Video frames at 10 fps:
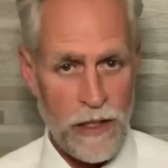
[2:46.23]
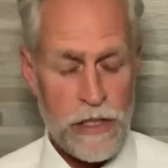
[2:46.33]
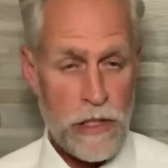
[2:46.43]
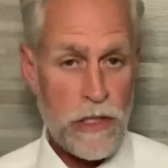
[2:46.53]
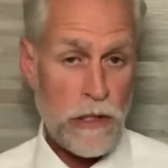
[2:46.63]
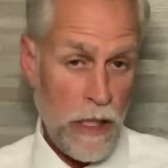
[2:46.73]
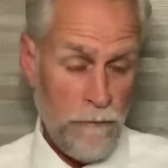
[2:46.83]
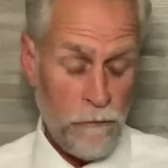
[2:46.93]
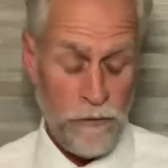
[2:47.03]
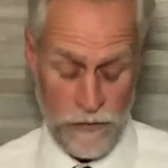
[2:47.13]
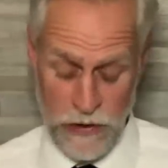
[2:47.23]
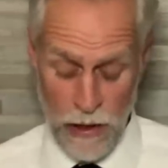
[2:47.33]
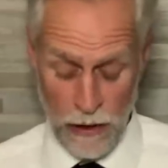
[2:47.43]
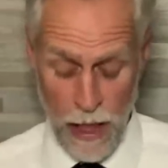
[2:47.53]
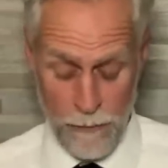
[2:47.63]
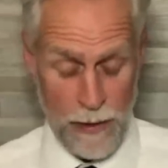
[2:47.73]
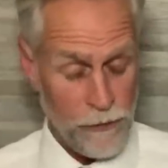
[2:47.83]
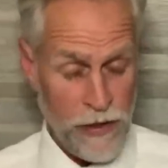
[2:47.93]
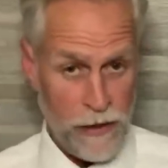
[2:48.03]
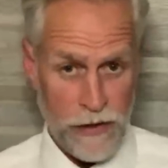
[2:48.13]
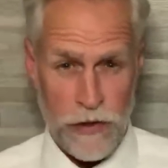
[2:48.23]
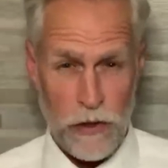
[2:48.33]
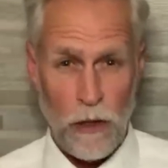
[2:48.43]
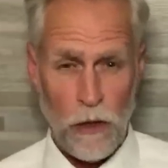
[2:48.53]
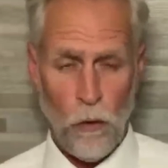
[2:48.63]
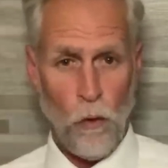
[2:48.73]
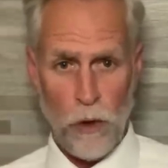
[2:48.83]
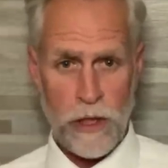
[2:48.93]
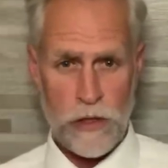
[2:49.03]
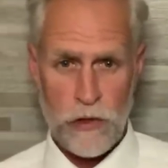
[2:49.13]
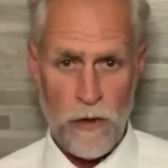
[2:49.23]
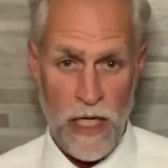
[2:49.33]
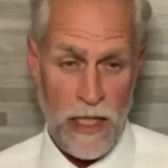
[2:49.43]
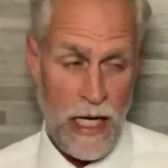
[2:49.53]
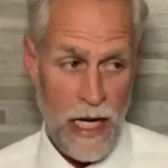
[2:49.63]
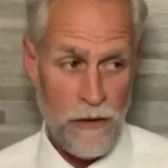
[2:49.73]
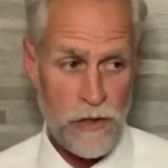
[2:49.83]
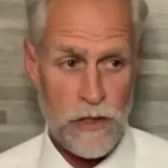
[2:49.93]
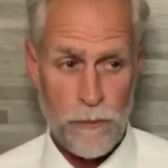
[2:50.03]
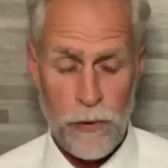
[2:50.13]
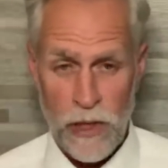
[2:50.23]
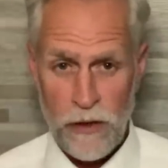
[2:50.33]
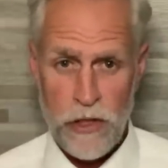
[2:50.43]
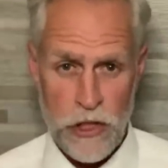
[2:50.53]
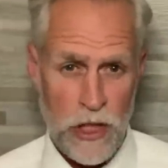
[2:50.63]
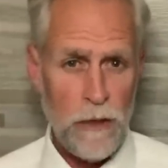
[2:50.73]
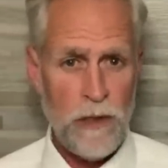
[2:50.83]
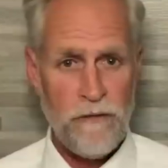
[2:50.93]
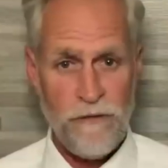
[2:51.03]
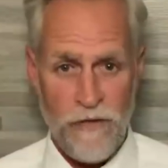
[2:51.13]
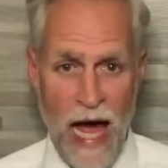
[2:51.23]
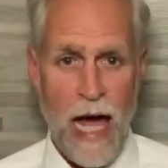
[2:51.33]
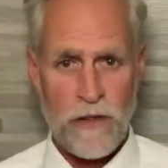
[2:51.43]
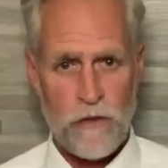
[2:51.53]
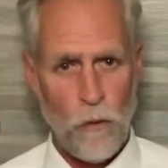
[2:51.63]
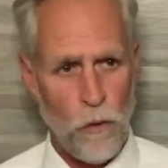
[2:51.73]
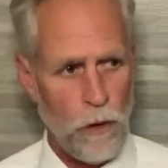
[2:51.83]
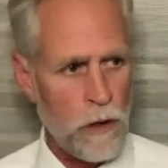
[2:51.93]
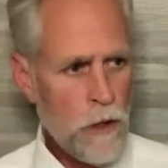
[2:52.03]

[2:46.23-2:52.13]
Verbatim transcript: This is a, uh, a lot of people think this is all orchestrated, and there's some pretty legitimate facts or